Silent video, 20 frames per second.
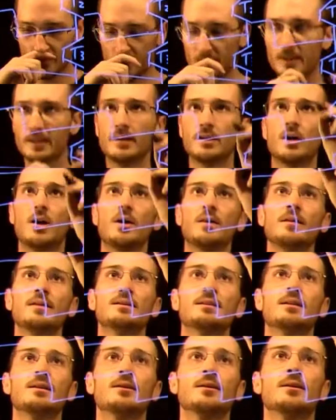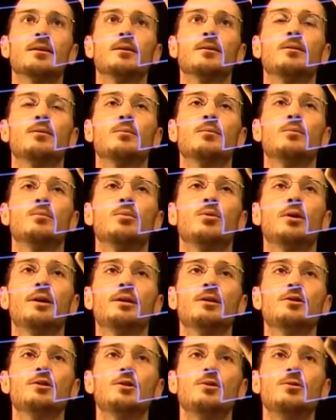call this here point
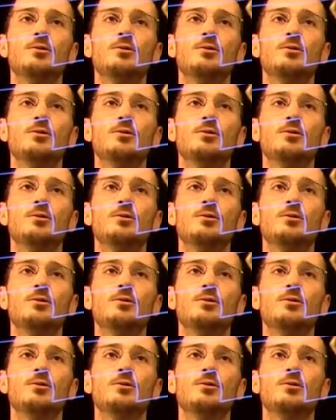2,